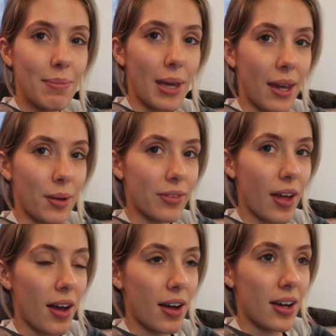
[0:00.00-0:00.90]
being with
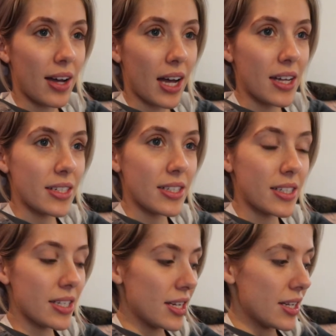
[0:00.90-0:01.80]
her
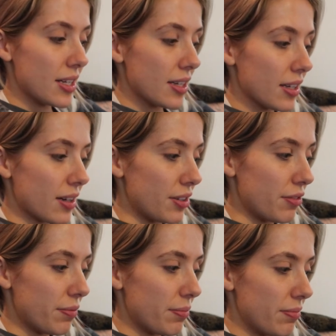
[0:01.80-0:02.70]
and kind
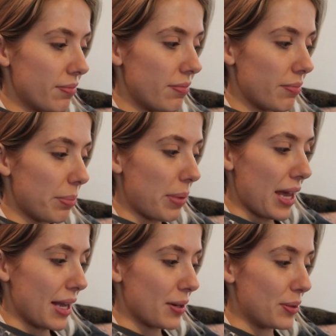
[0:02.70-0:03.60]
of
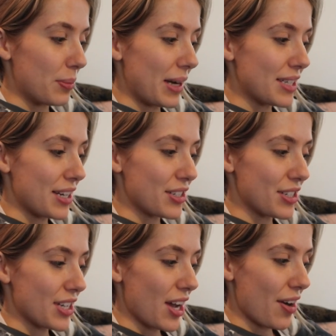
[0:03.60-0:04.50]
paying all my
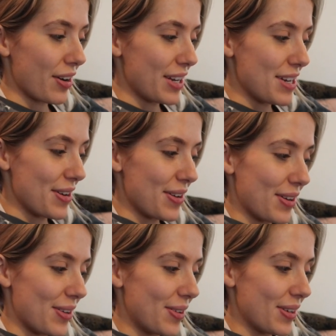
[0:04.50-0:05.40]
attention to her. And I don't
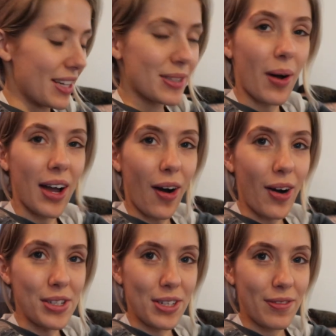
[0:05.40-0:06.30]
know, like, it's quite
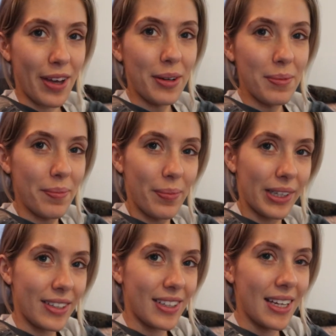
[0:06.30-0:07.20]
hard to film
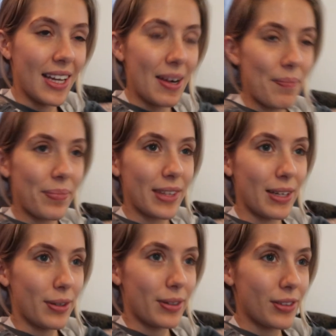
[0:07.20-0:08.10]
when
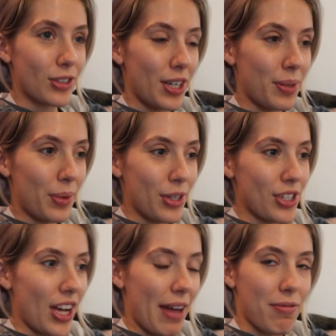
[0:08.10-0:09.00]
you're trying to
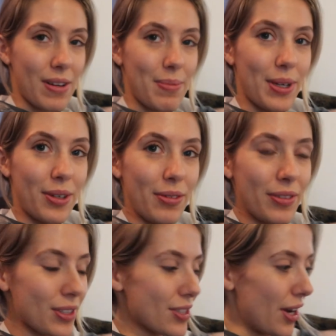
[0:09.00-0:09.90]
watch her every
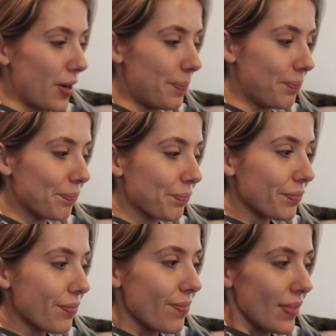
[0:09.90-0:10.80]
move. So
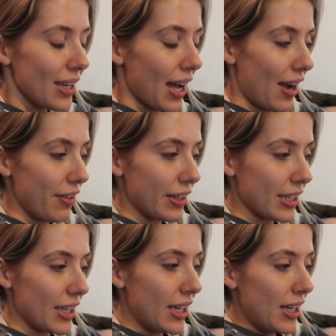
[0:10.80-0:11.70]
yeah, I
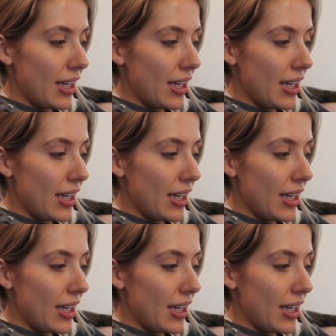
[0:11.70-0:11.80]
think,